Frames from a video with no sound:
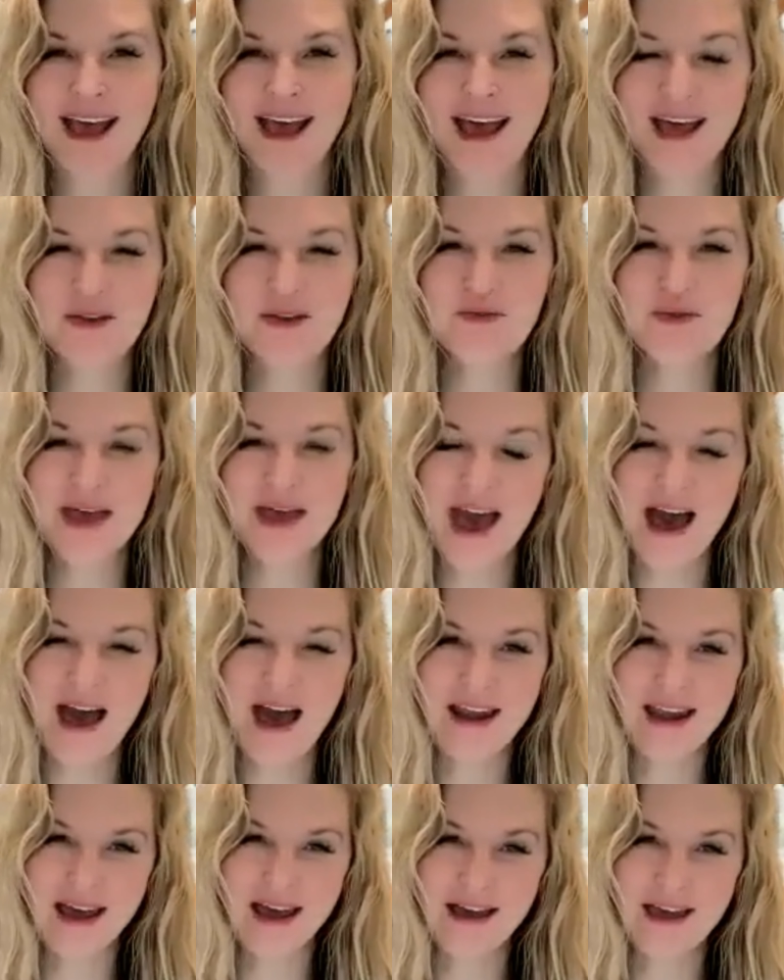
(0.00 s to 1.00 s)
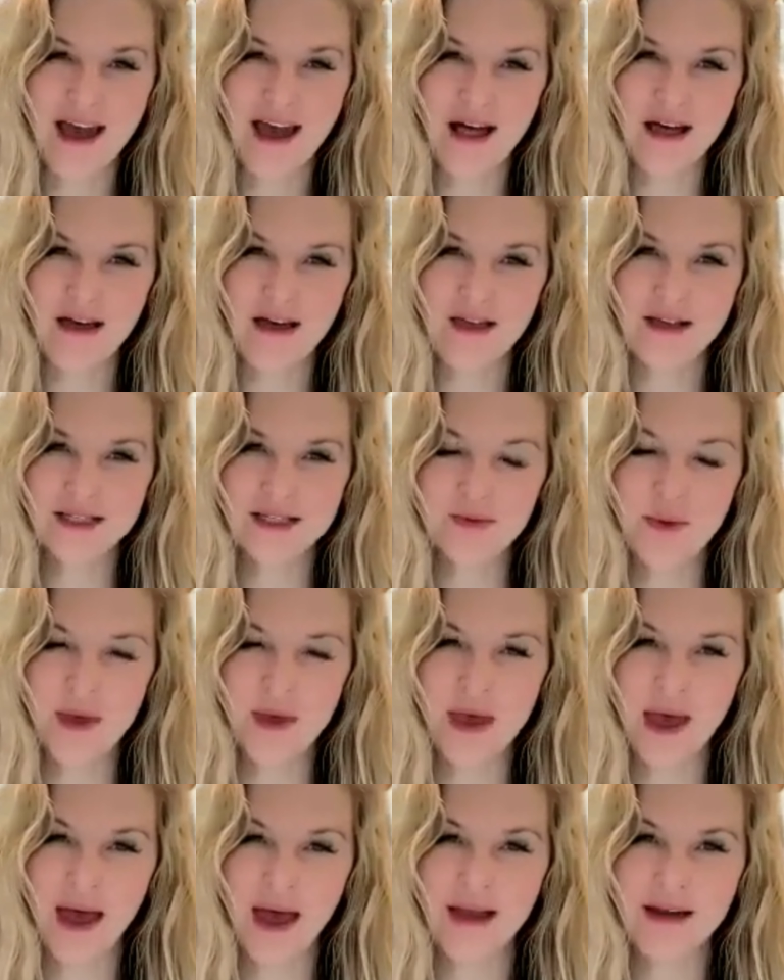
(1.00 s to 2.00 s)
and we had a gala this
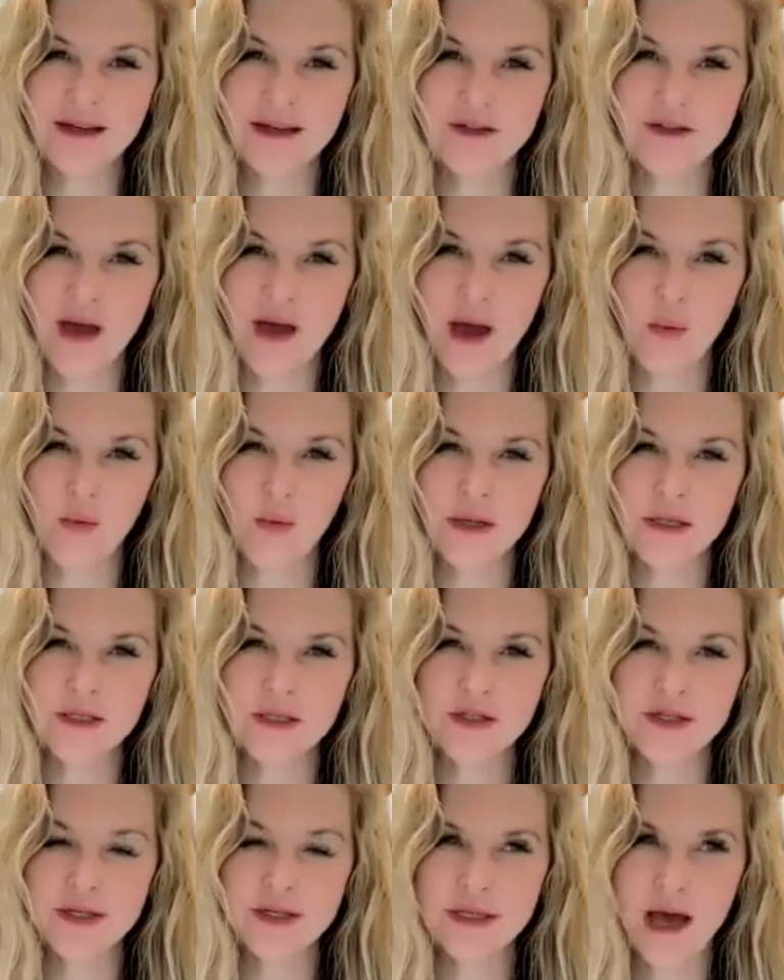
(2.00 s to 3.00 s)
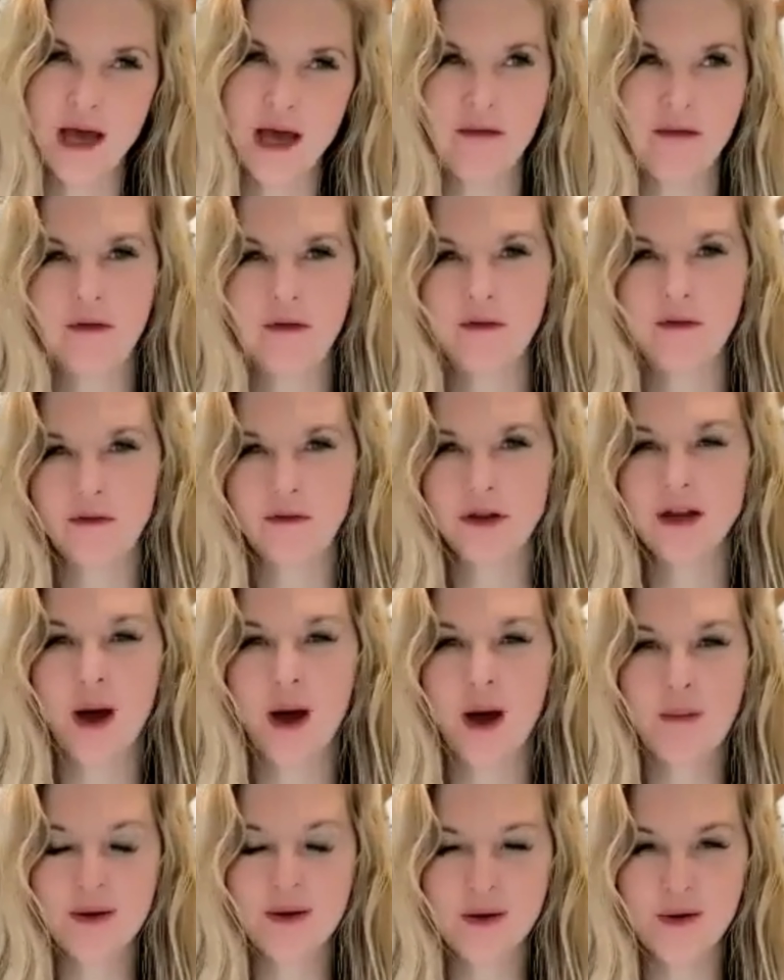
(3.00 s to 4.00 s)
weekend that was just kind of a
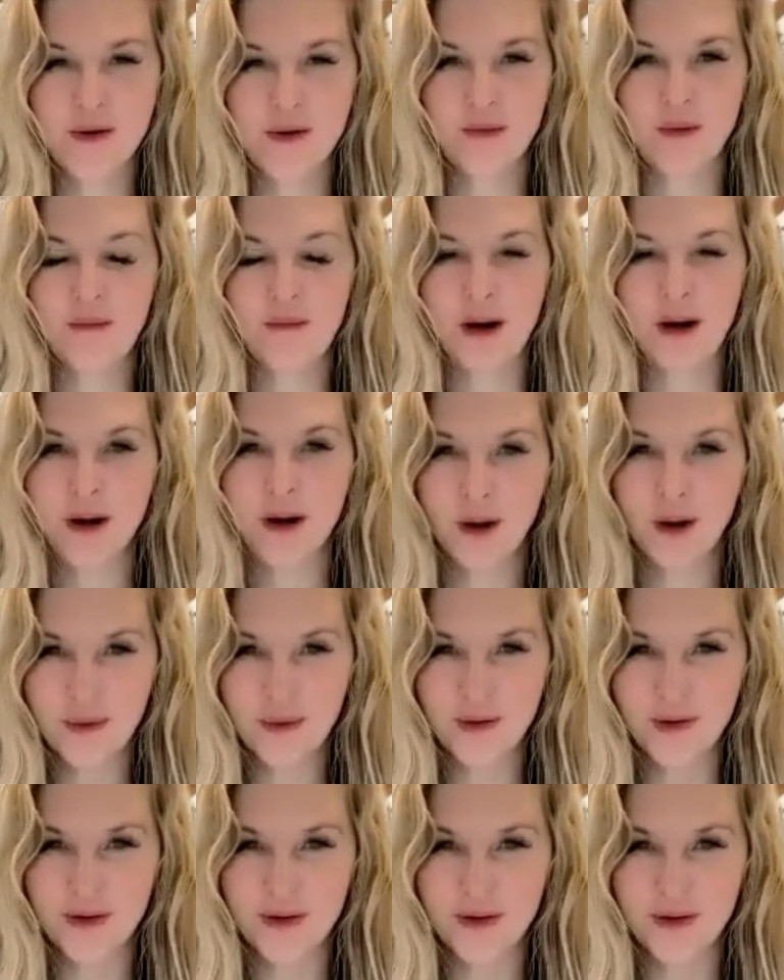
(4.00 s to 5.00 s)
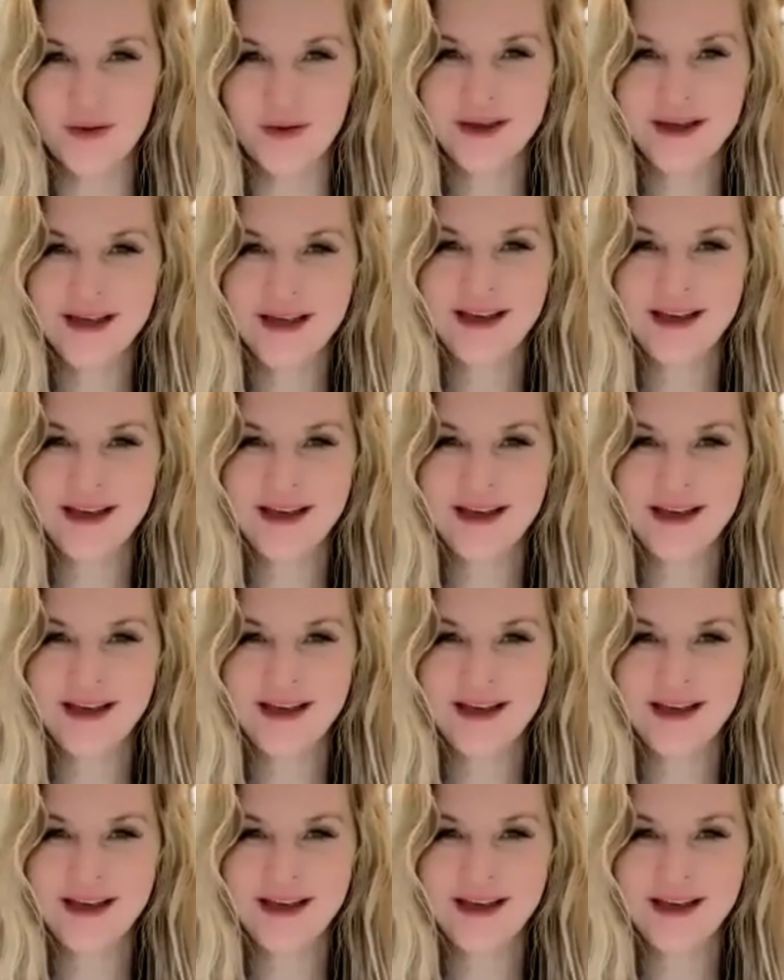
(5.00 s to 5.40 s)
phenomenal, remarkable